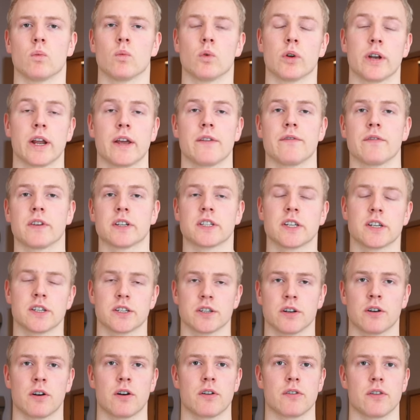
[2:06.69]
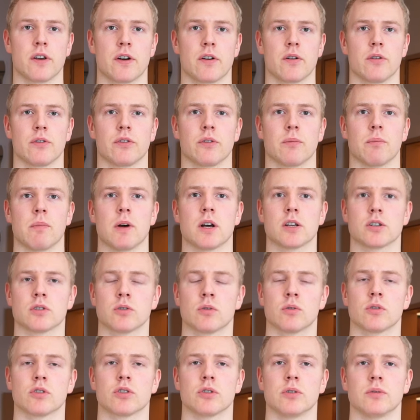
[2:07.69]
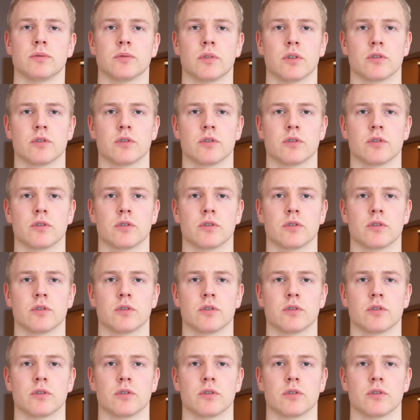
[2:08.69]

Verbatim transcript: what emphasis are there on the muscles